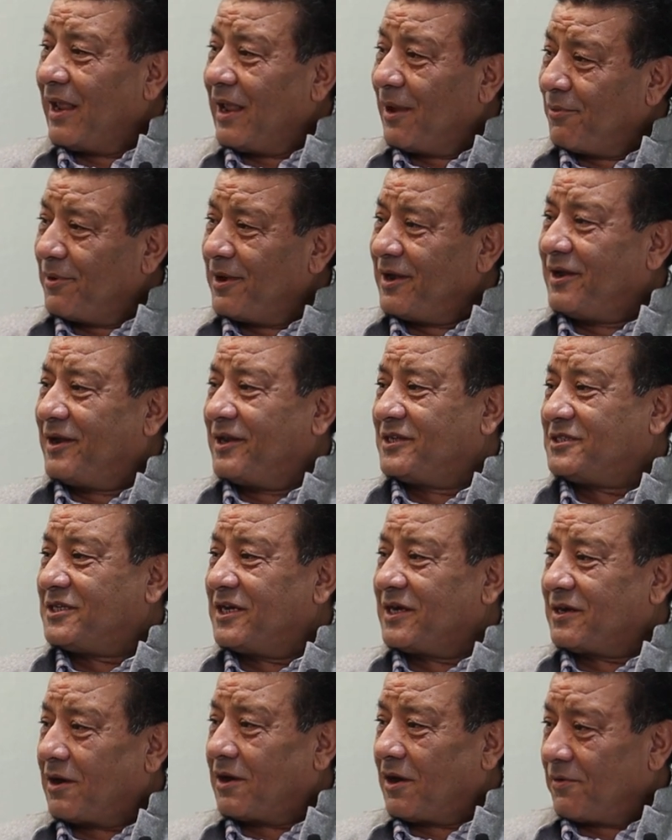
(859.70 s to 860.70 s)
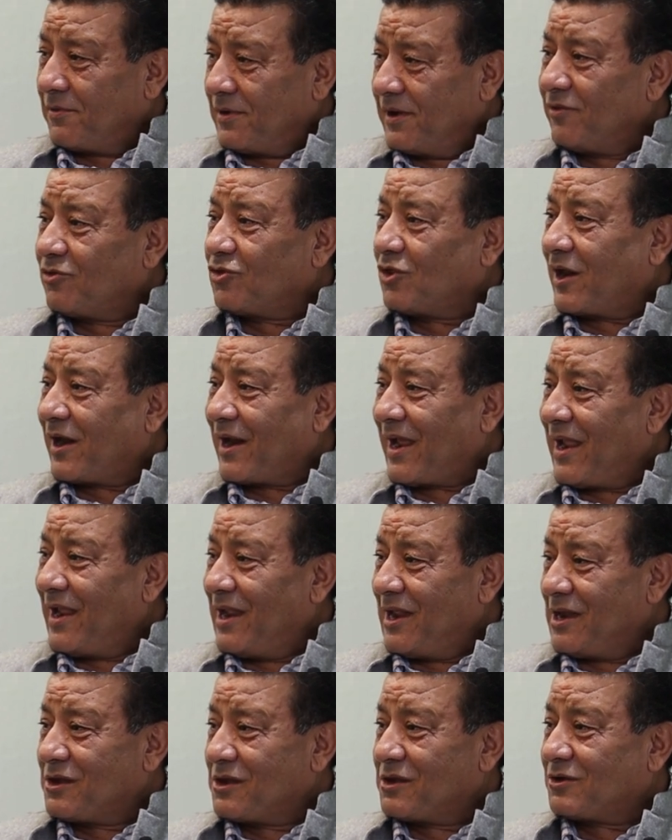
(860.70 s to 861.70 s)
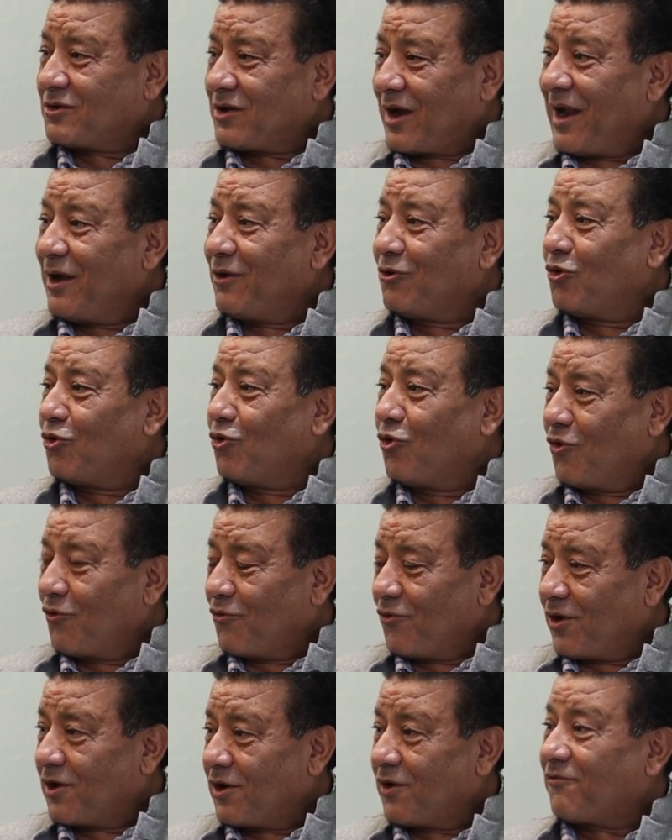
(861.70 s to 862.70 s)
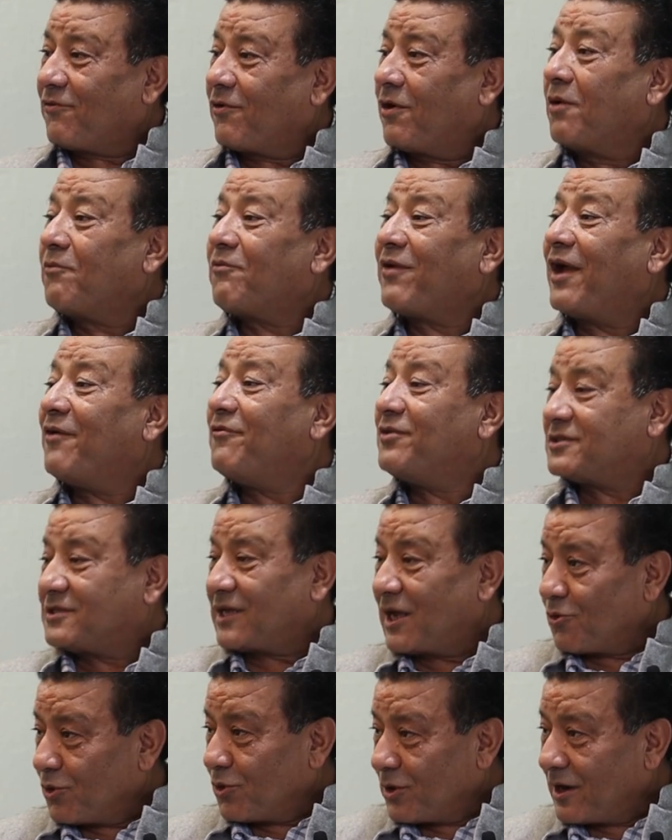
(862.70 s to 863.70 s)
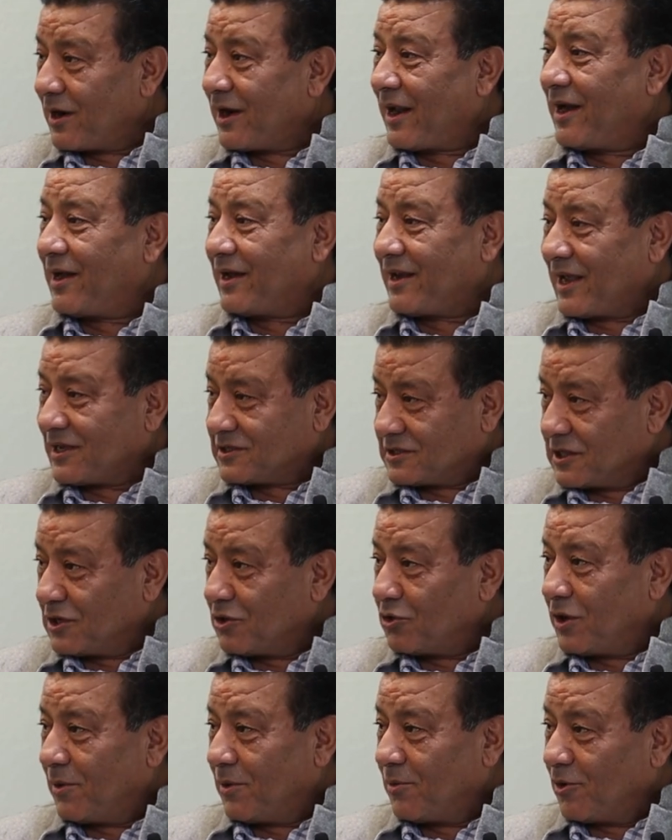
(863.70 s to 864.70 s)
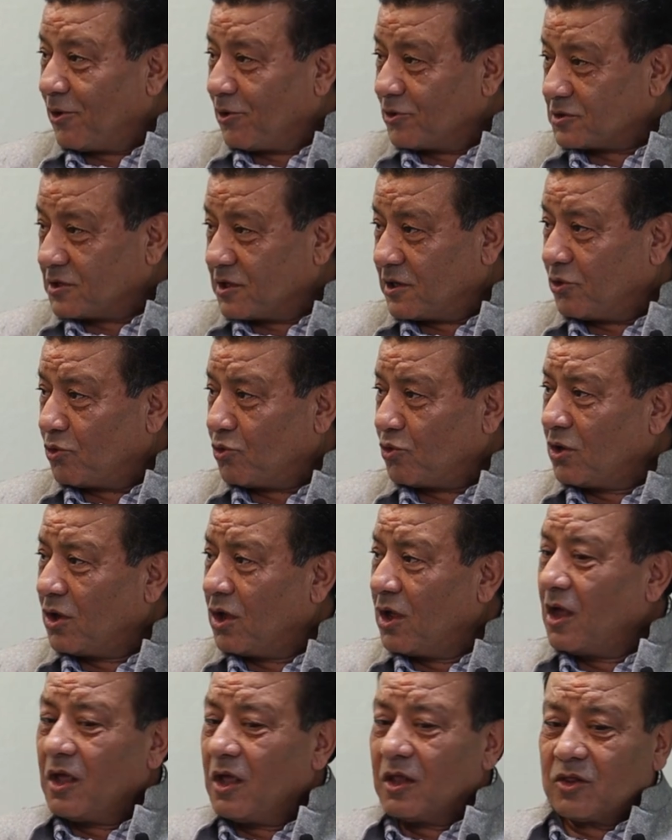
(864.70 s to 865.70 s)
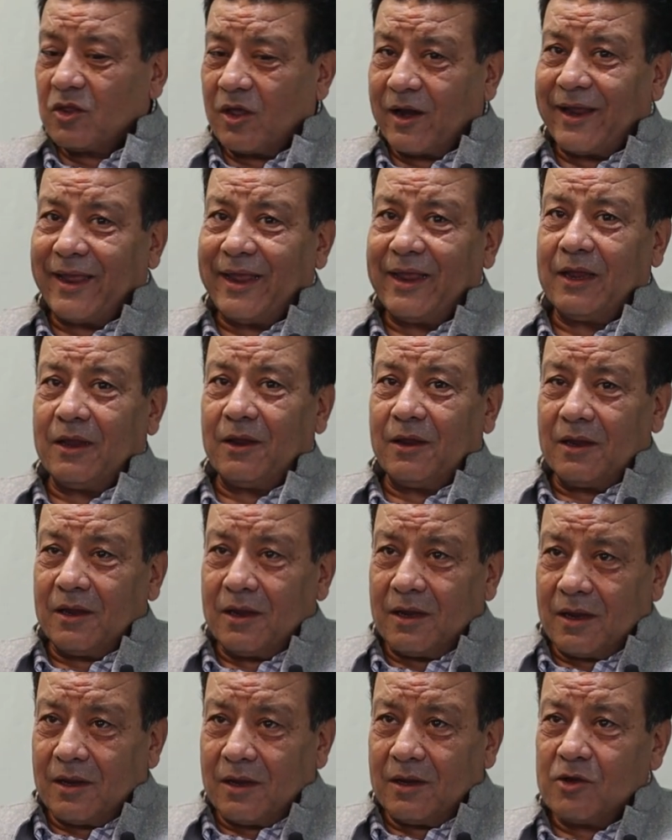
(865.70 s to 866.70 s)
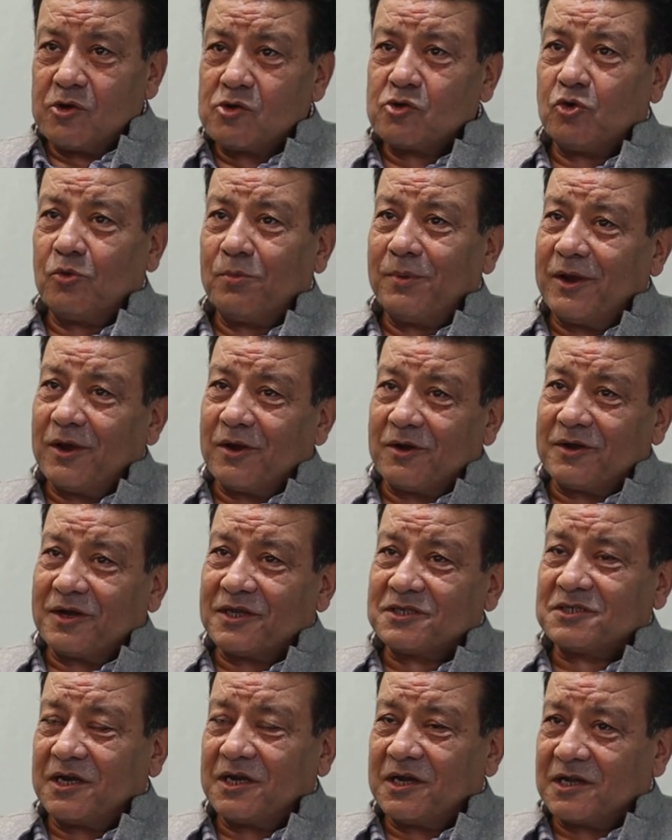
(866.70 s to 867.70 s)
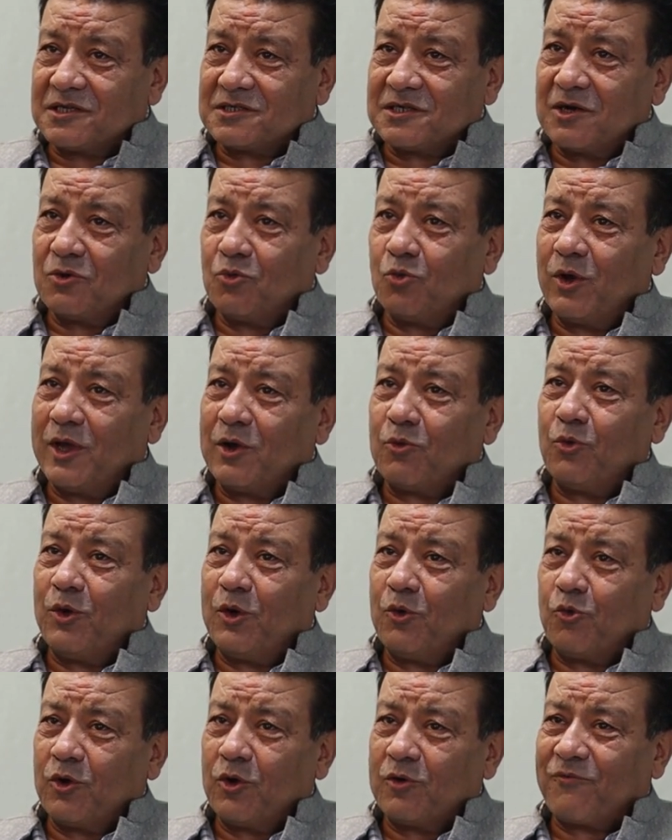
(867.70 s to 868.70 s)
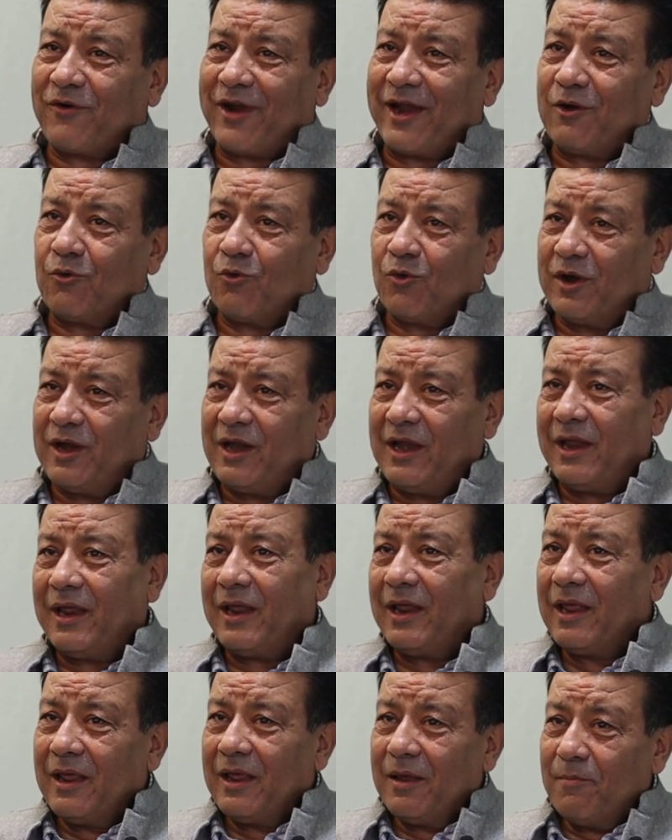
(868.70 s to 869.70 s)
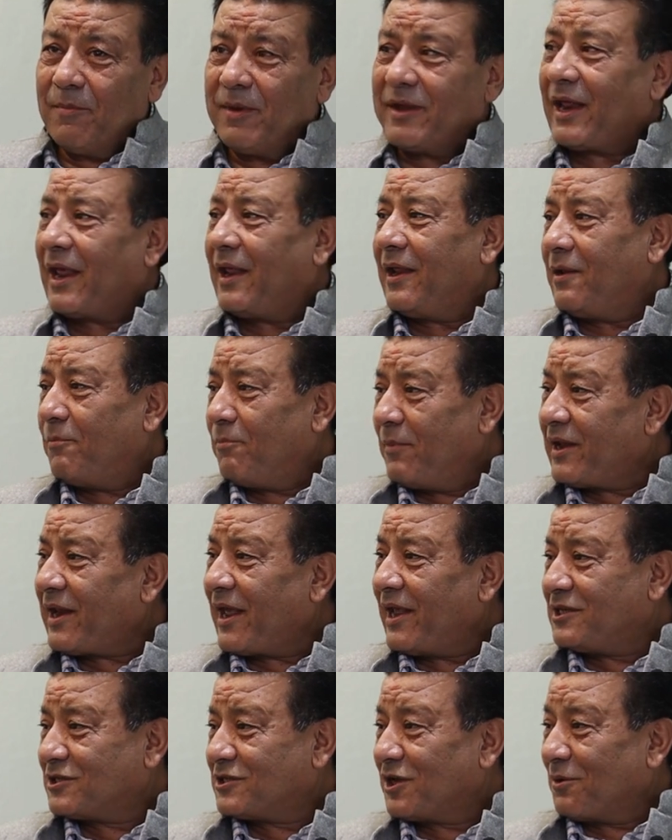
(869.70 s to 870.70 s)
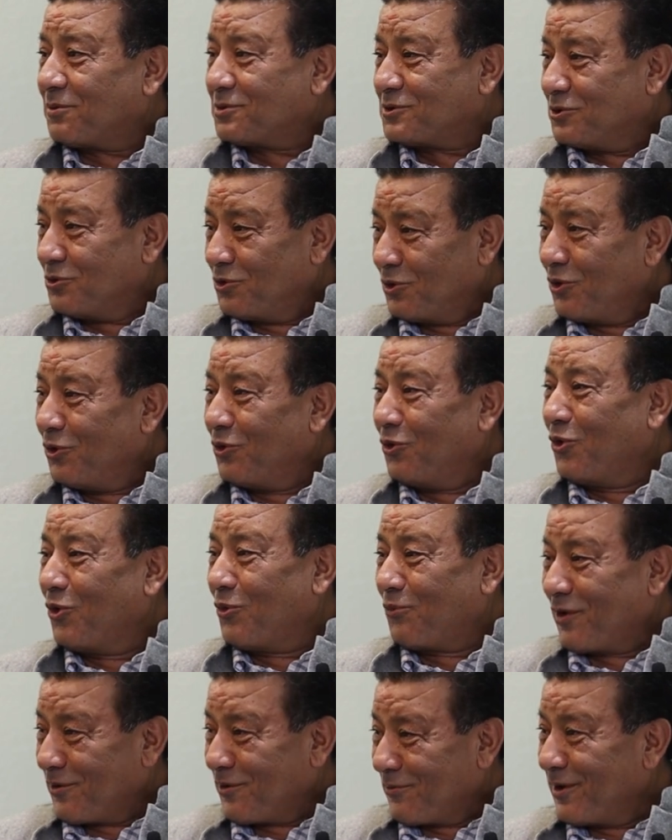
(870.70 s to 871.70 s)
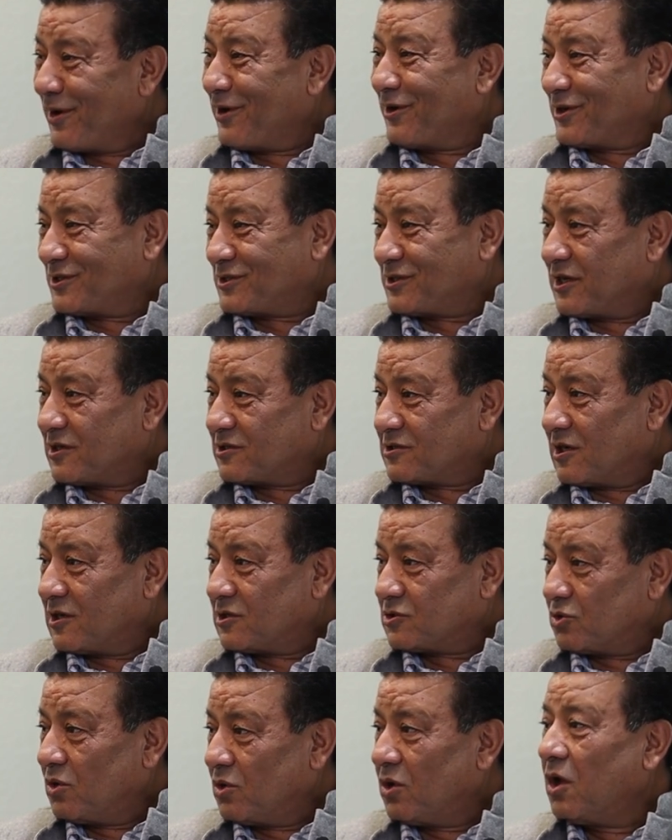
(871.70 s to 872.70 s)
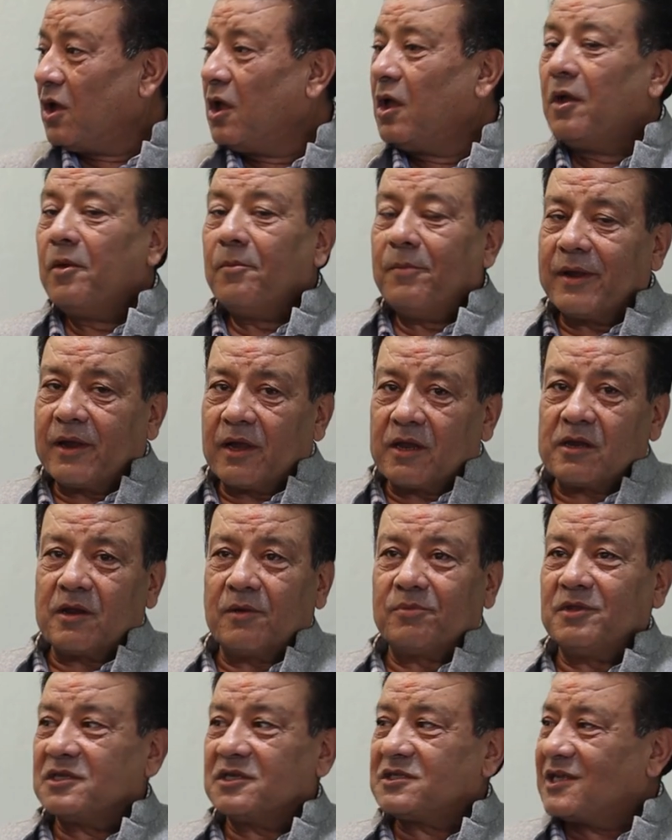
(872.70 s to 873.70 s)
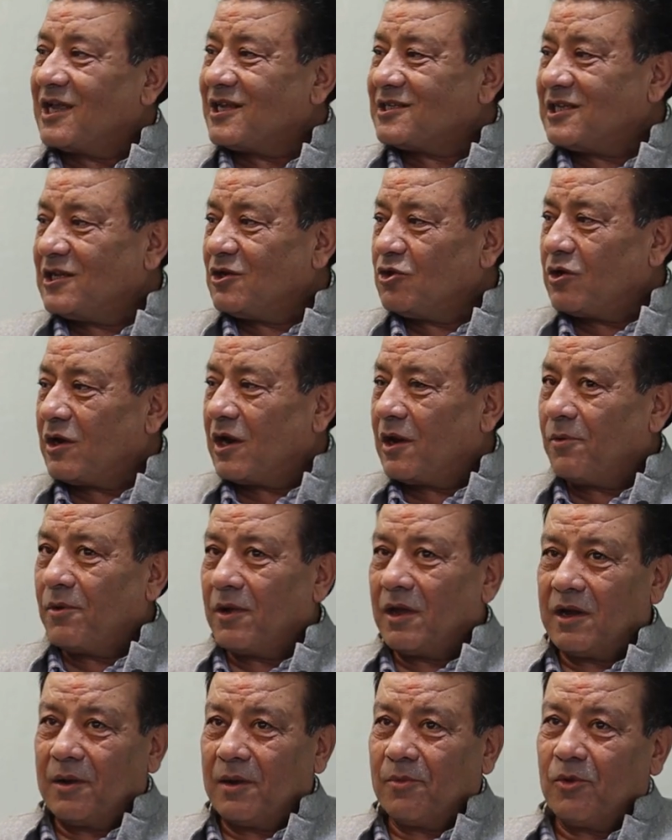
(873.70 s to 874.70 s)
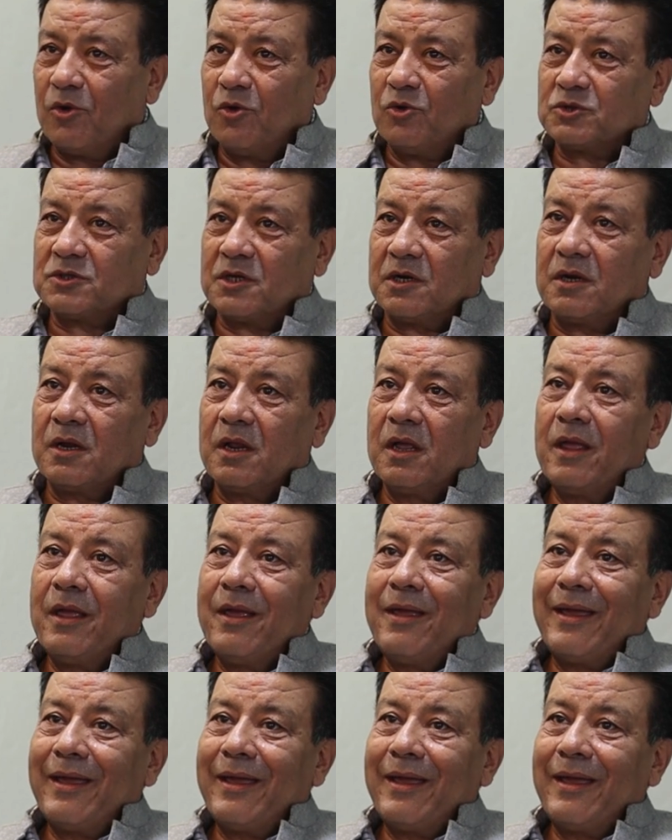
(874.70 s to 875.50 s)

every district in Tarai is, trying to go for a five-star hotel and casino revolution. You know, Tarai used to be a destination where we could find only mithai, mithai shops, no, no formal restaurants also, because of this casino re revolution.